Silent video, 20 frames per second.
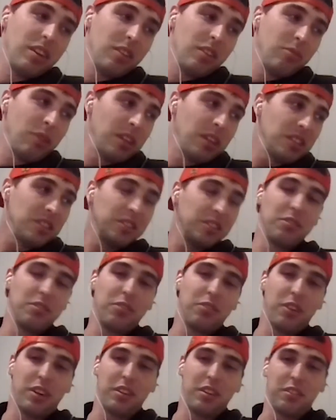wrestle in
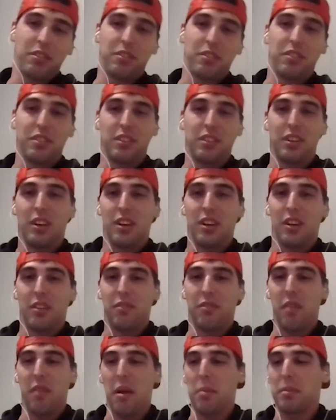front of
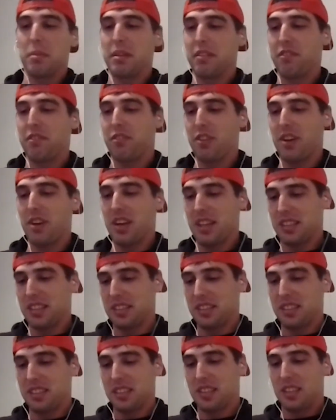family and
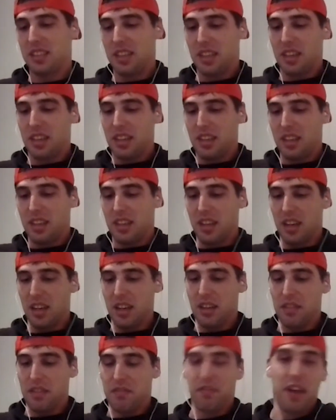friends,
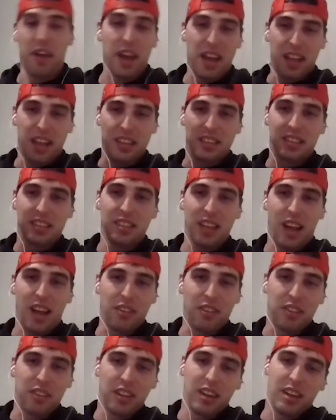and fans
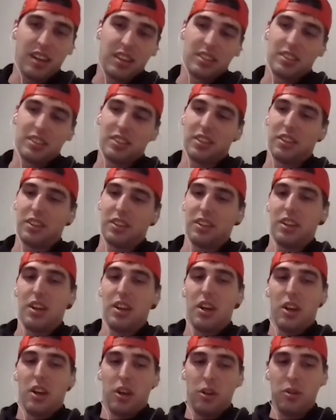out there. So
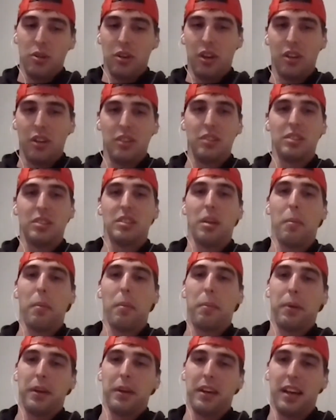who knows? I'm
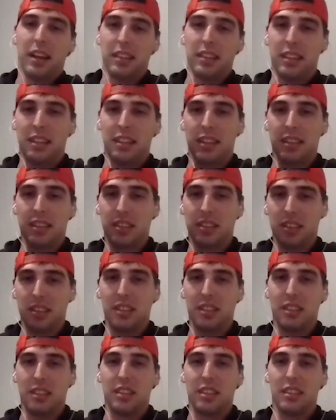gonna put it out there
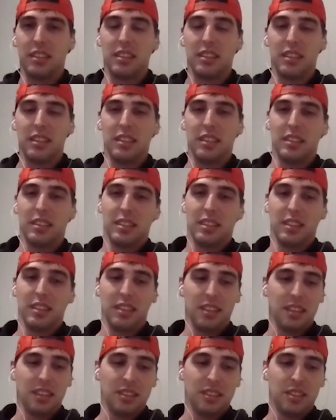into
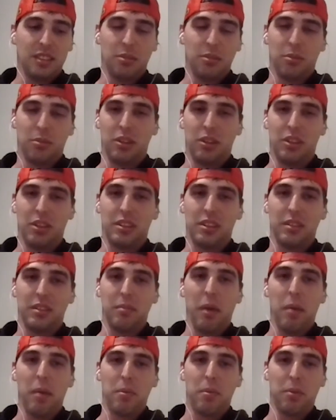the world, and
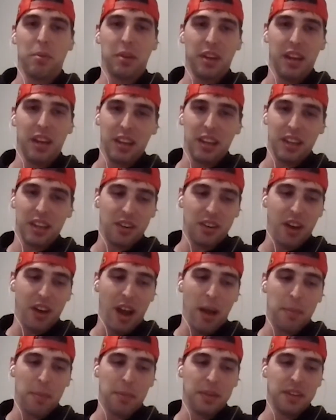maybe one day it'll
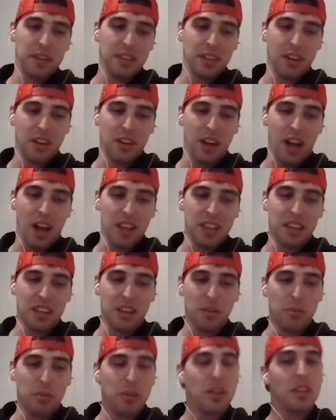happen. I think
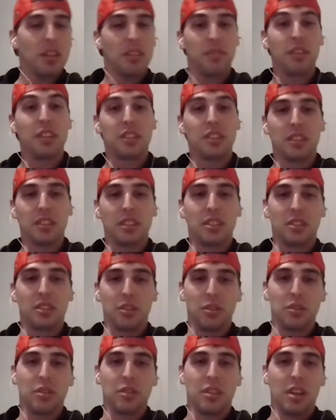it will eventually
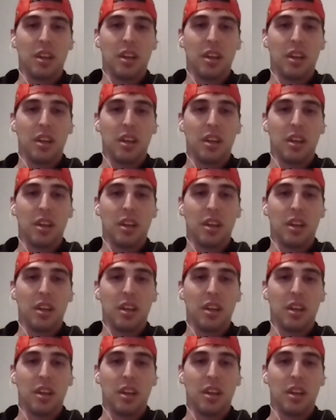soon.